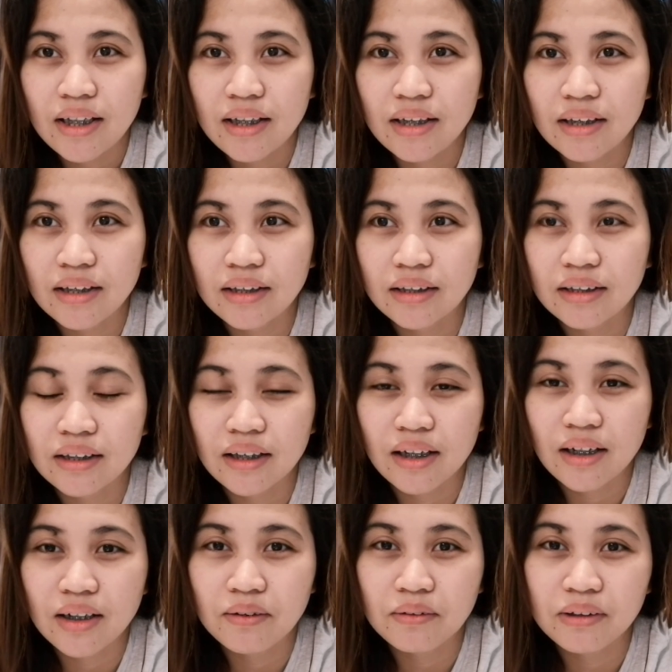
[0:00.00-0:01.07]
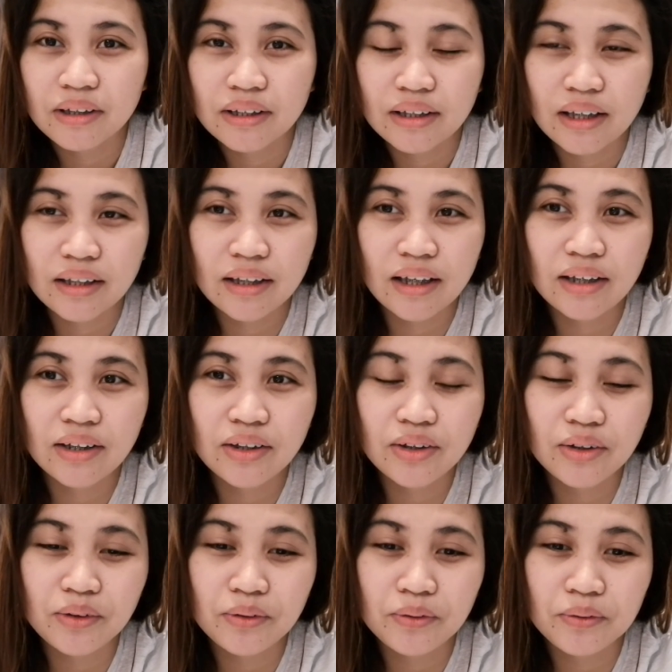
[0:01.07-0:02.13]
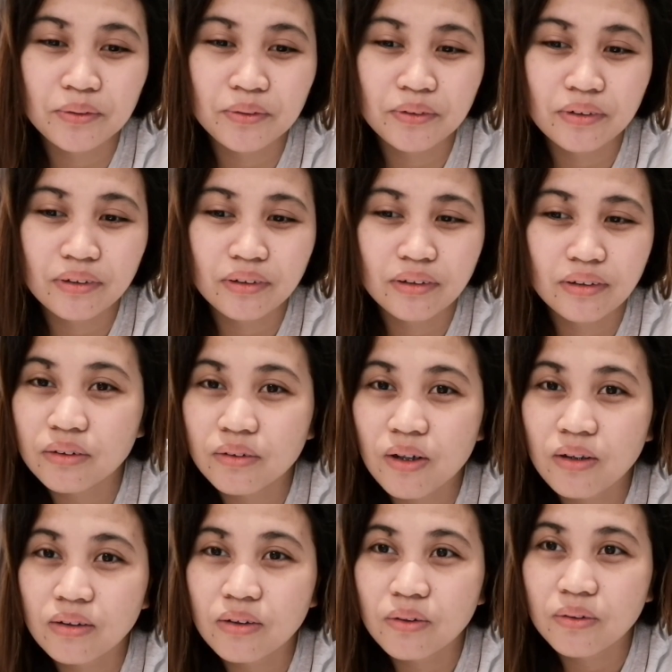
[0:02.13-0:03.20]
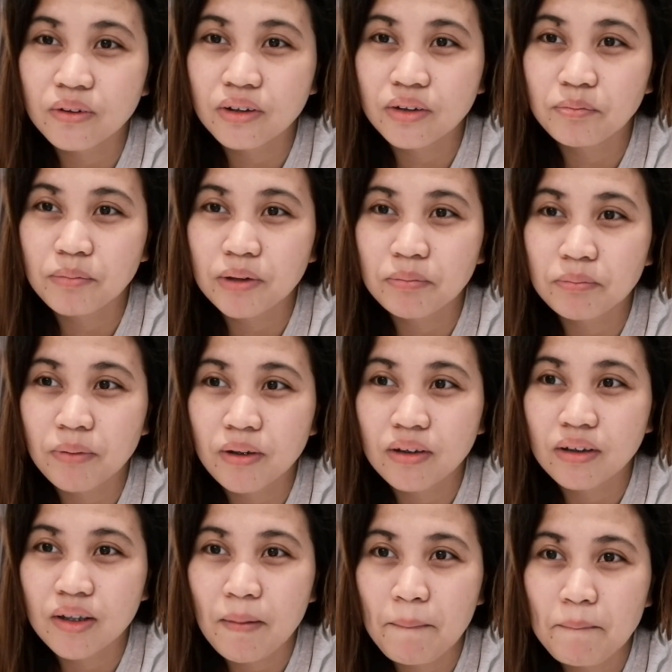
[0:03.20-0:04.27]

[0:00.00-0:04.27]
And I want to say thank you to all those people